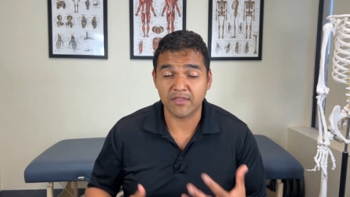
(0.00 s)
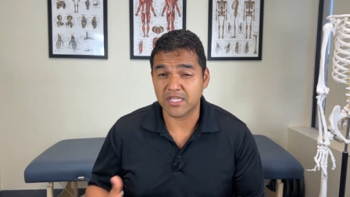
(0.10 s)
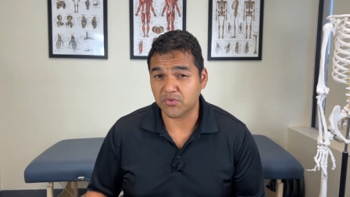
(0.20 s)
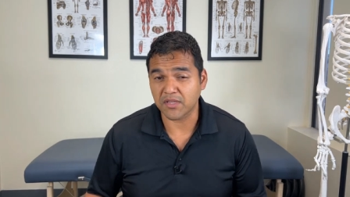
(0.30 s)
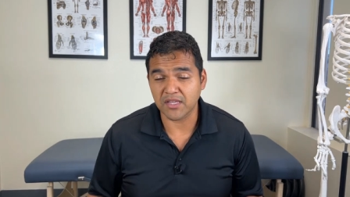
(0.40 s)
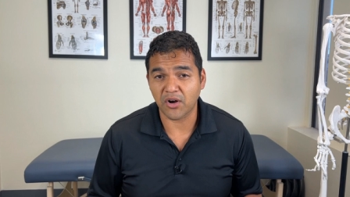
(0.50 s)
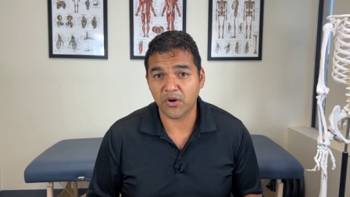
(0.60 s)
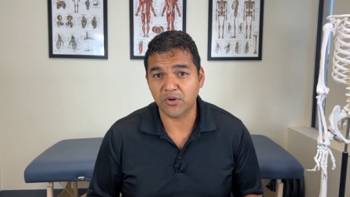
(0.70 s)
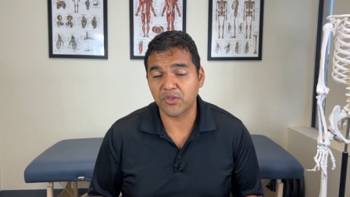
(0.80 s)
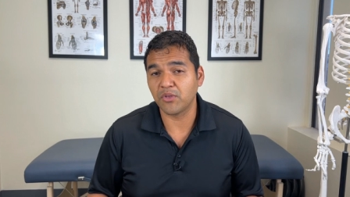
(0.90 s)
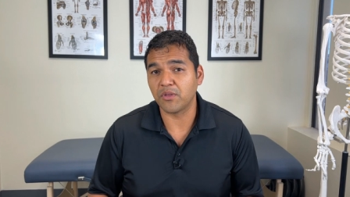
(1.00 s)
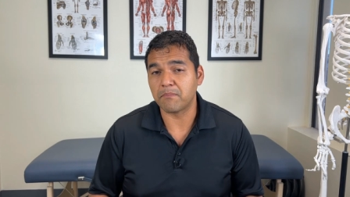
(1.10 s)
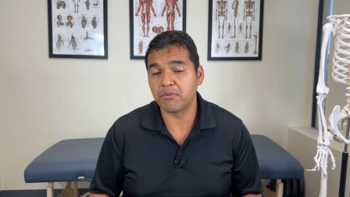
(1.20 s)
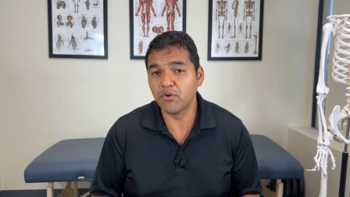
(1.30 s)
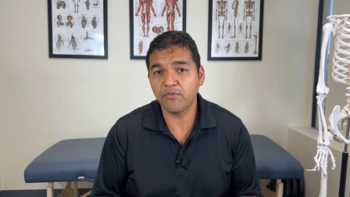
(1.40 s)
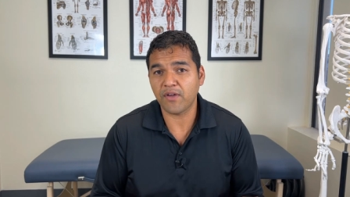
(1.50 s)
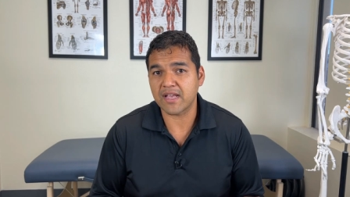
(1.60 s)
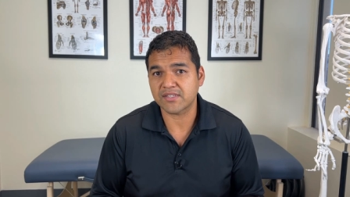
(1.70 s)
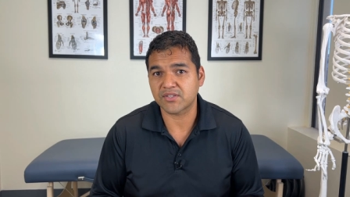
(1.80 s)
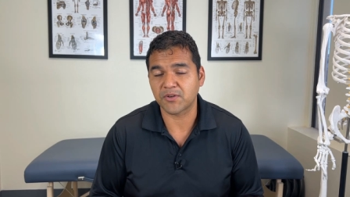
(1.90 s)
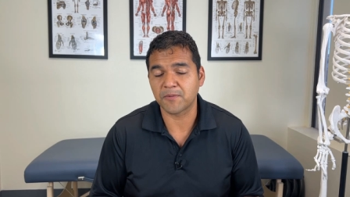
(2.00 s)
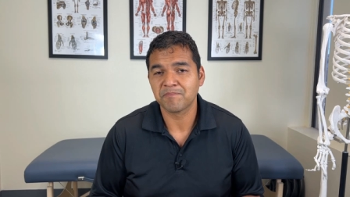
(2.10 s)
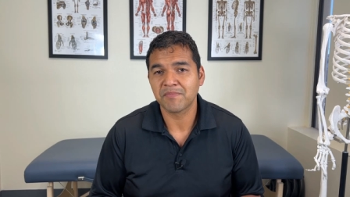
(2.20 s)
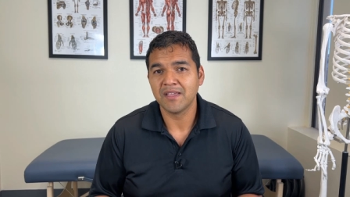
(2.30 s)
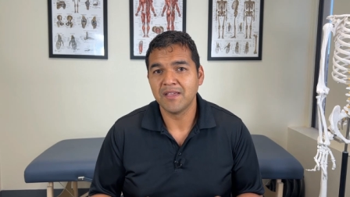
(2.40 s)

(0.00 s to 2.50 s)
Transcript: if they strengthen harder, they'll improve faster,